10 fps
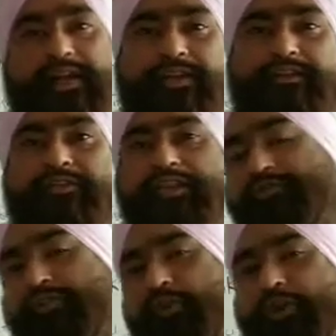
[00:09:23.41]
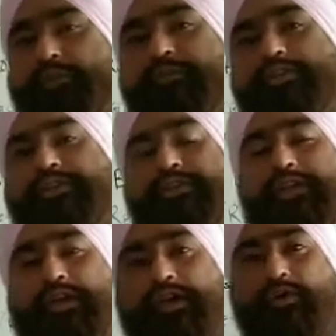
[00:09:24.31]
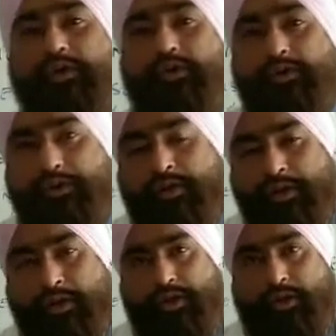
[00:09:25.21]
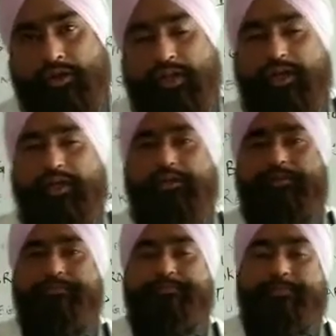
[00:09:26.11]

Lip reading: and if the volume is on the